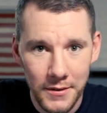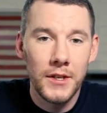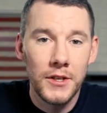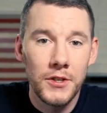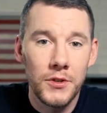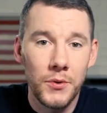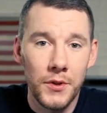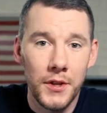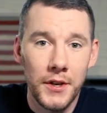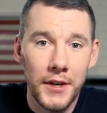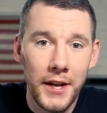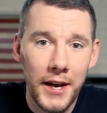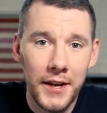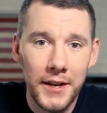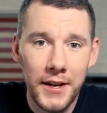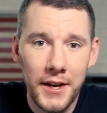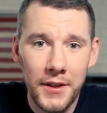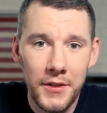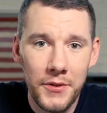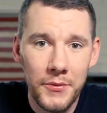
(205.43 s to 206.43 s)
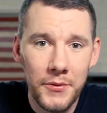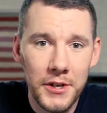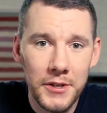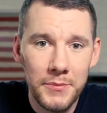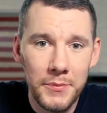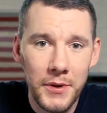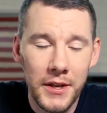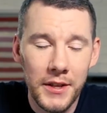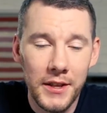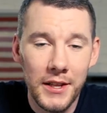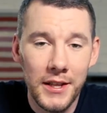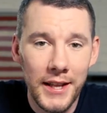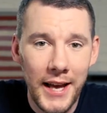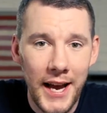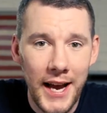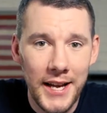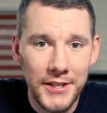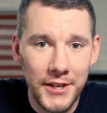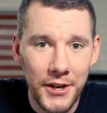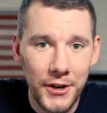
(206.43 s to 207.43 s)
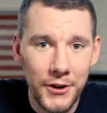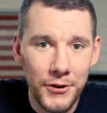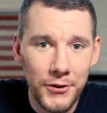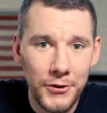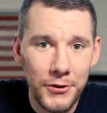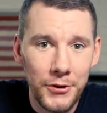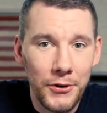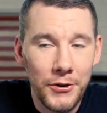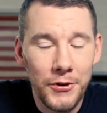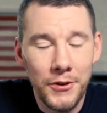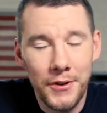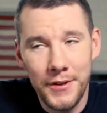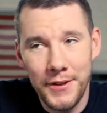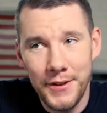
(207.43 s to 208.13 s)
So with the 993s being the last air-cooled,